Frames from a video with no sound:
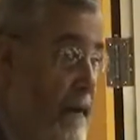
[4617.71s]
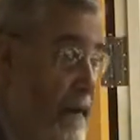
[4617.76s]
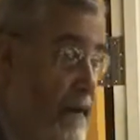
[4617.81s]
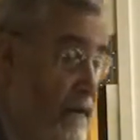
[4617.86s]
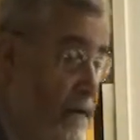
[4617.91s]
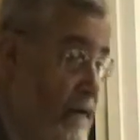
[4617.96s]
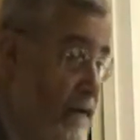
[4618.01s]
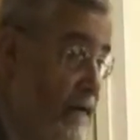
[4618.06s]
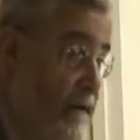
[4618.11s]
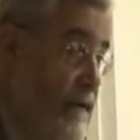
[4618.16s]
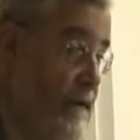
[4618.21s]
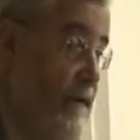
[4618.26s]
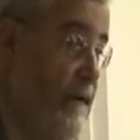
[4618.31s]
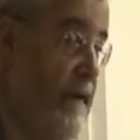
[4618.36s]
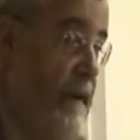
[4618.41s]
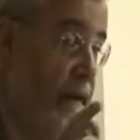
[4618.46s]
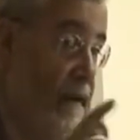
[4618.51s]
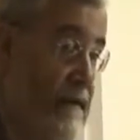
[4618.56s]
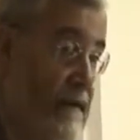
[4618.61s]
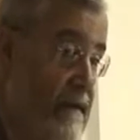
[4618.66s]
patients
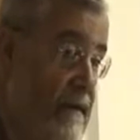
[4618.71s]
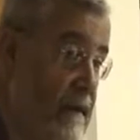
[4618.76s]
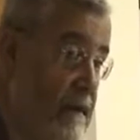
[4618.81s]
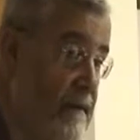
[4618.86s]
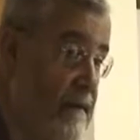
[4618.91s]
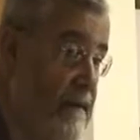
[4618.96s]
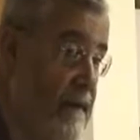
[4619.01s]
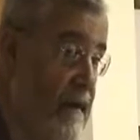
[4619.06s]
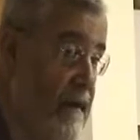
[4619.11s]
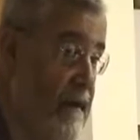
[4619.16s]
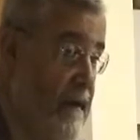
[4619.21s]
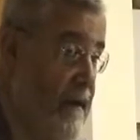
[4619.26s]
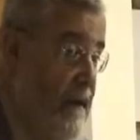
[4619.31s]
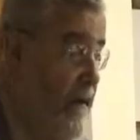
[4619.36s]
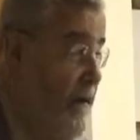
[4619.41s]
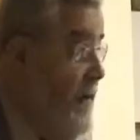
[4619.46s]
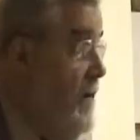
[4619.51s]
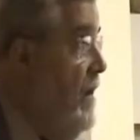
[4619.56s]
get a sleep study,